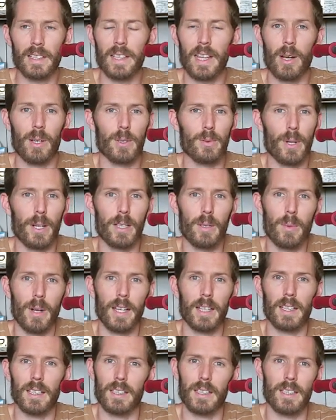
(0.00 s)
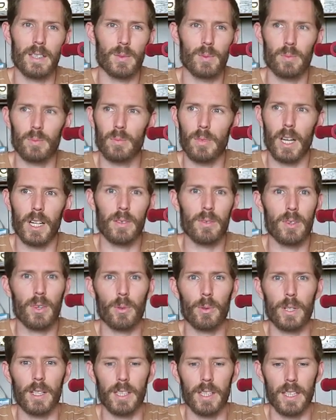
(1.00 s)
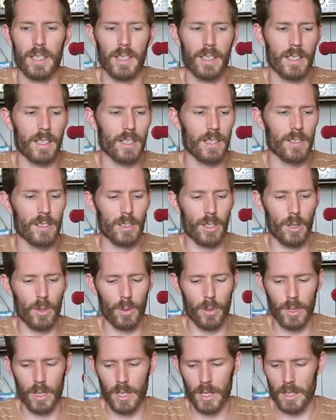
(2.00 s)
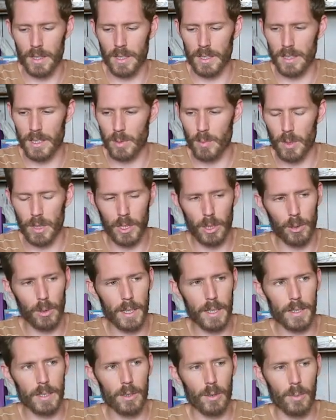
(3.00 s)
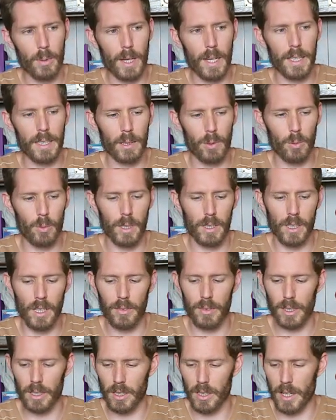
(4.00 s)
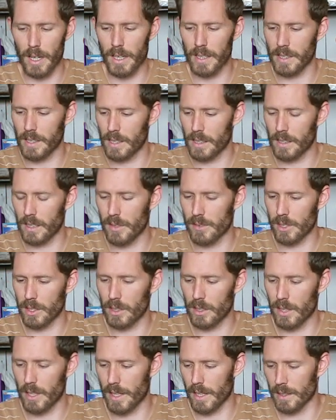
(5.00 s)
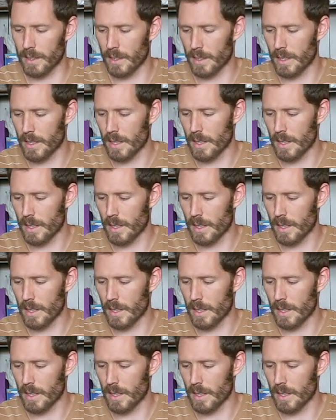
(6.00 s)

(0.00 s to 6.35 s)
now he's riding a bike, and he's not even 3 yet. So this has been a great little bike. We love it a lot. He loves it a lot.